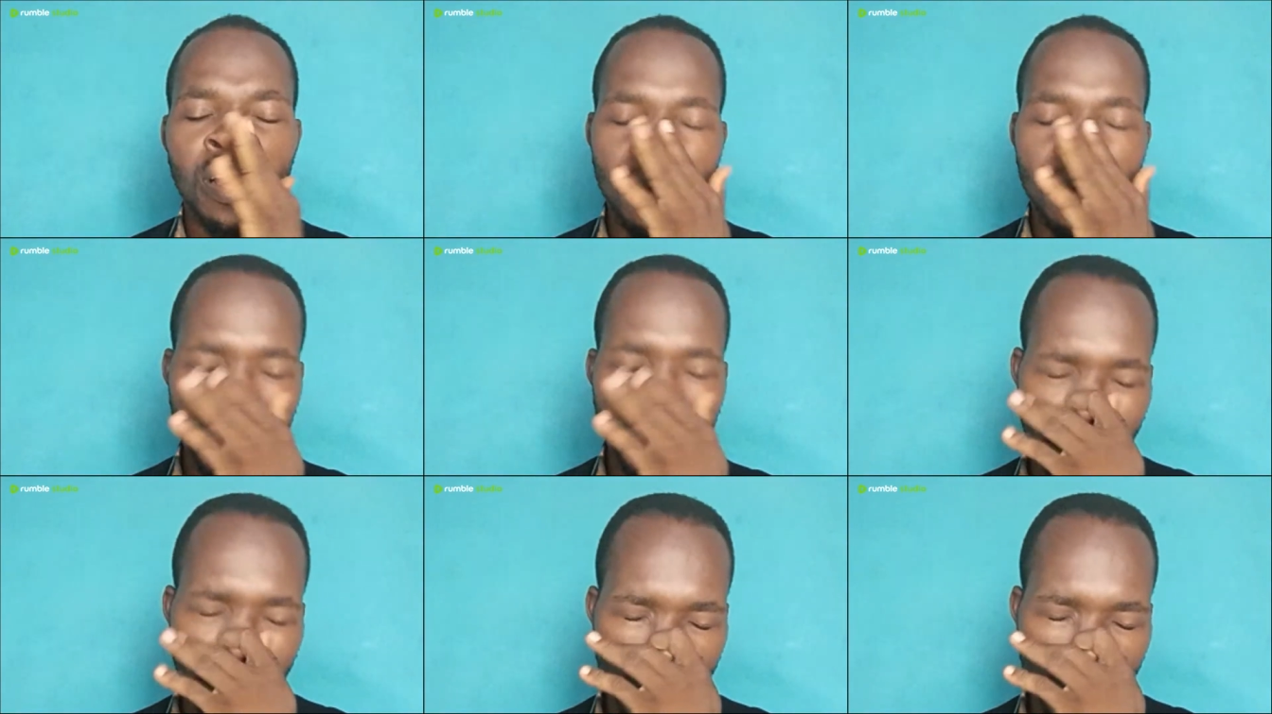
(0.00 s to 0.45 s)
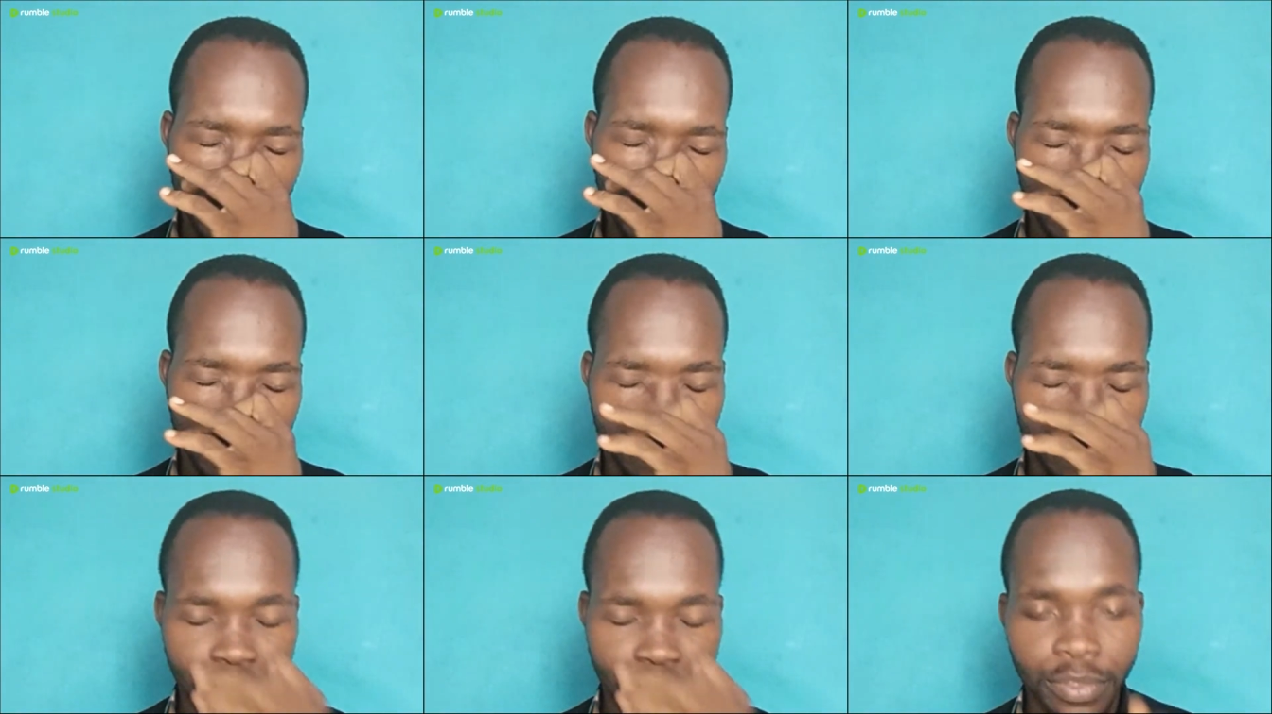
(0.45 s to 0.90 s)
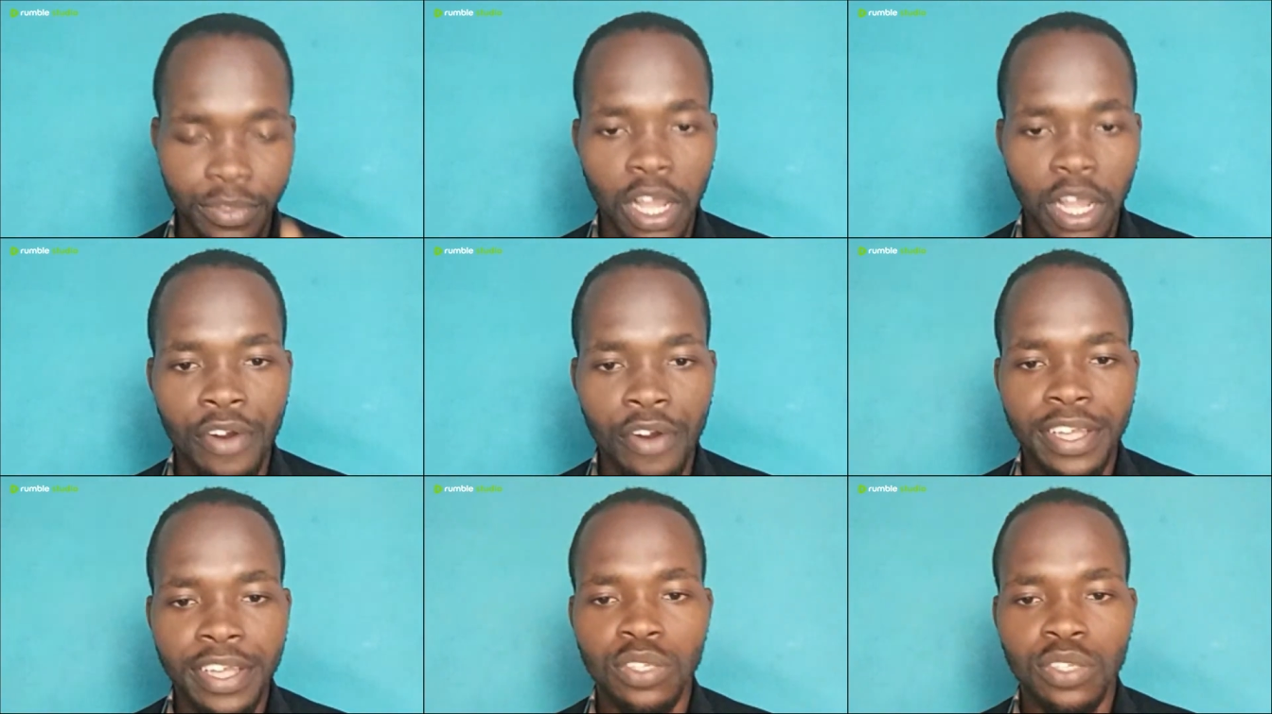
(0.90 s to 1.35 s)
Okay.
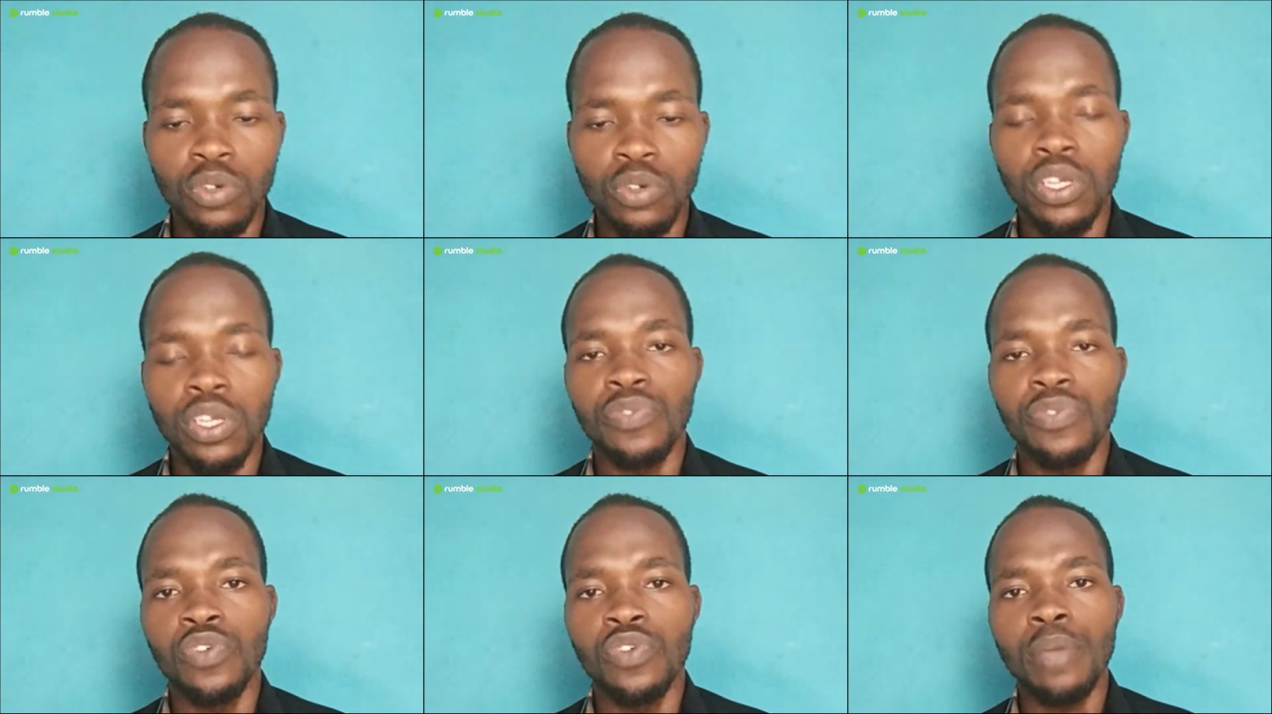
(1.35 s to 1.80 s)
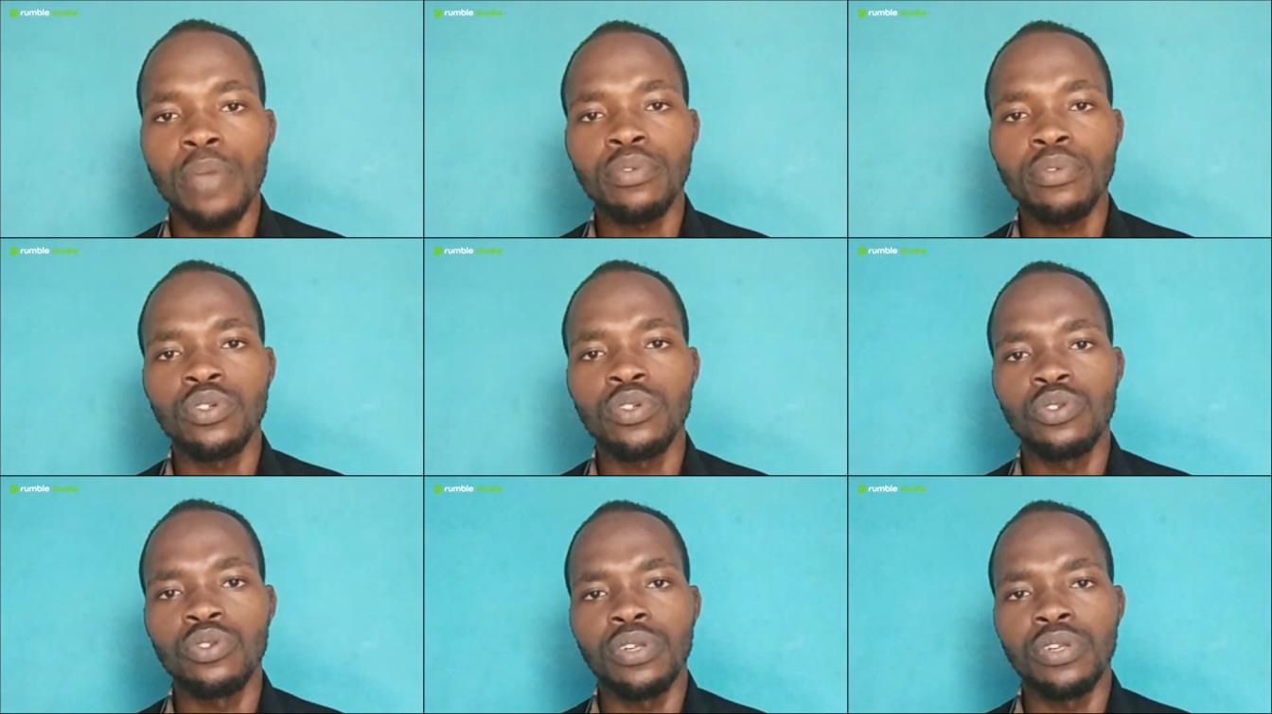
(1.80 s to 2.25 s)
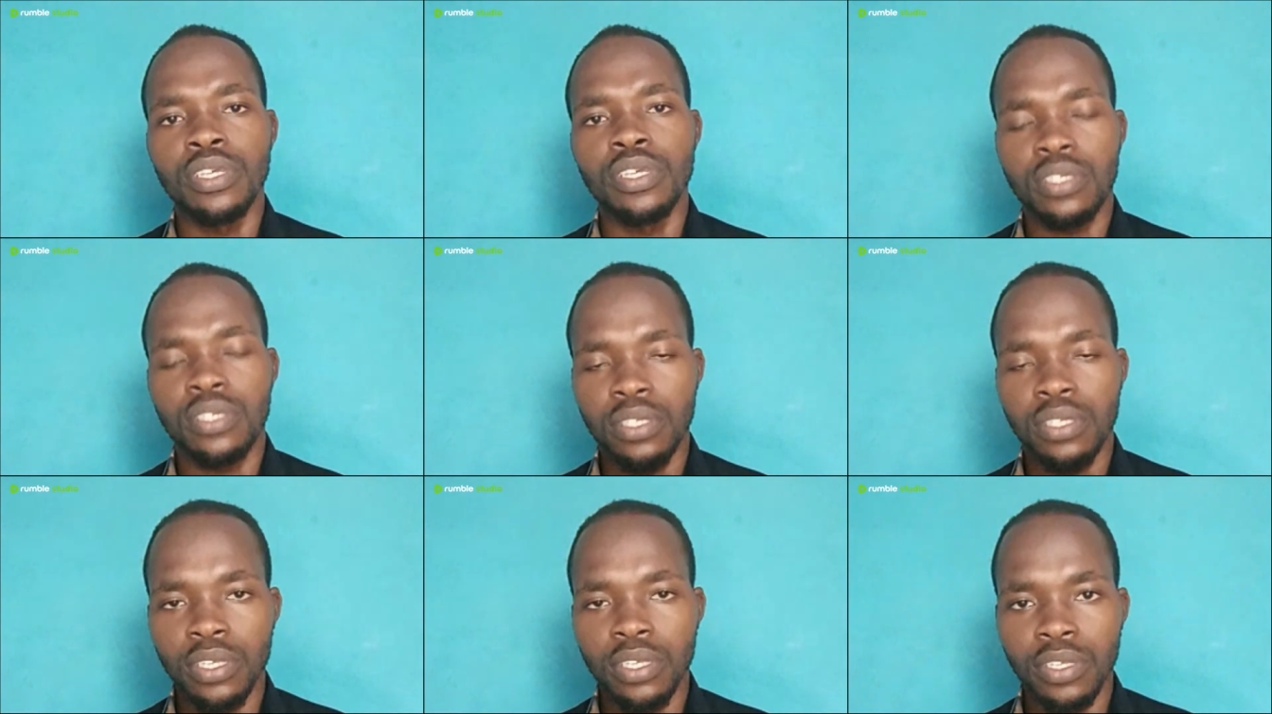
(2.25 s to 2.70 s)
All right. So if you're able to do
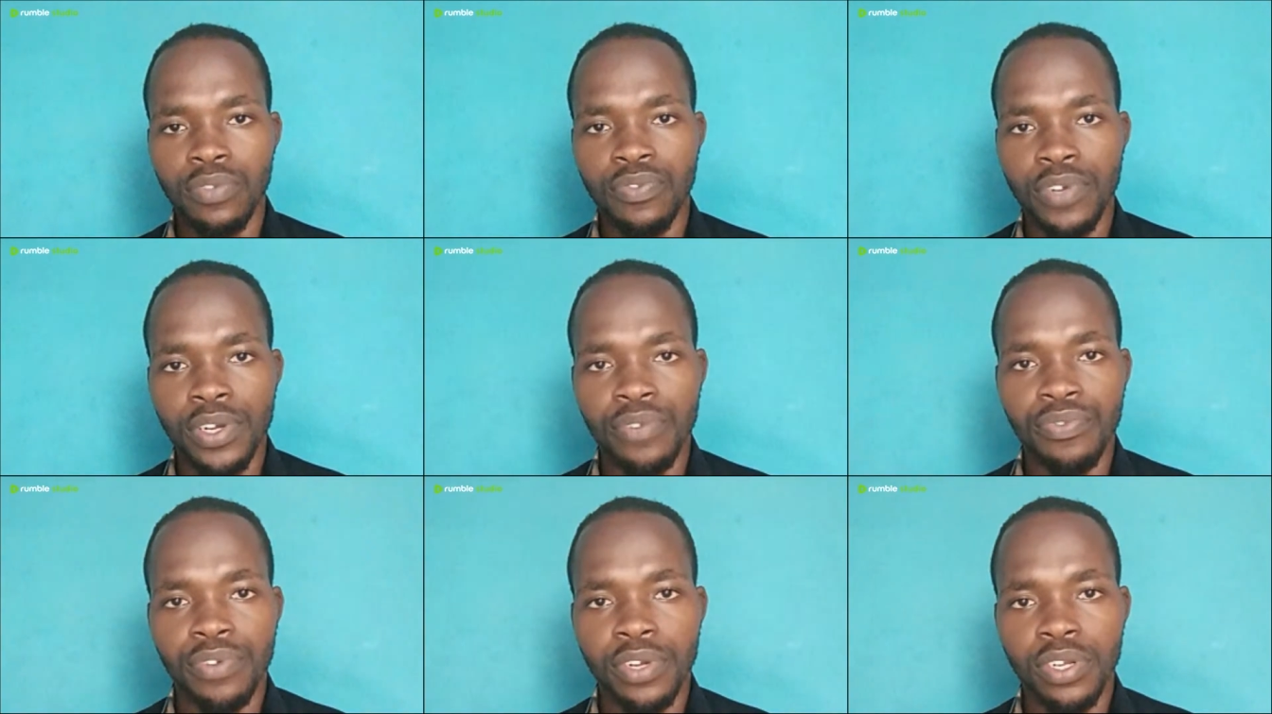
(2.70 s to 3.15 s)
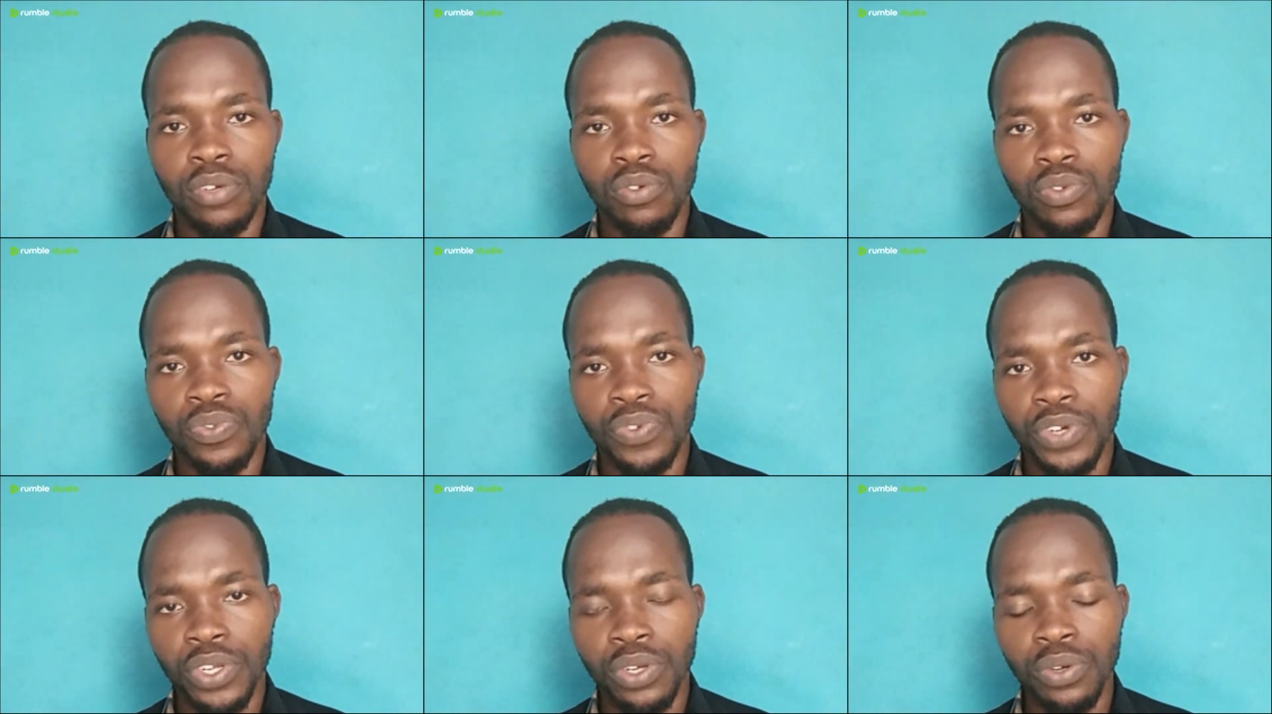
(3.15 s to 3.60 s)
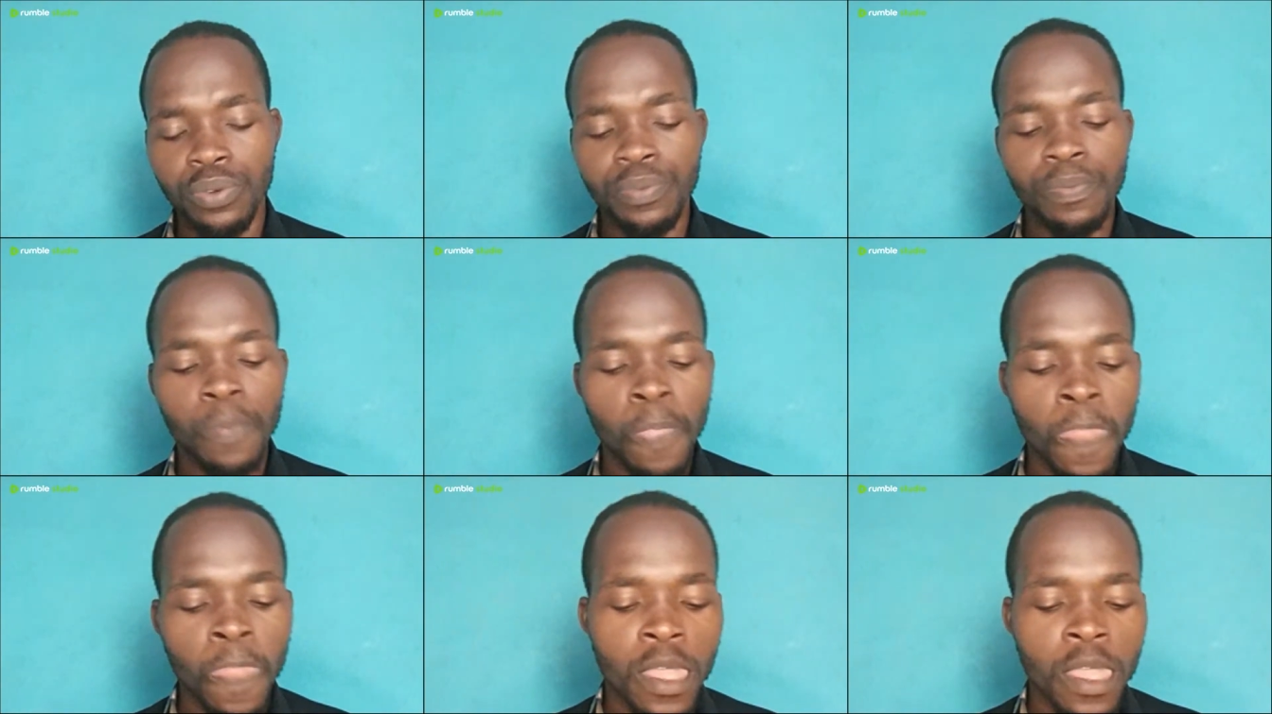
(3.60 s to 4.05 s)
this, it's very, very good for you.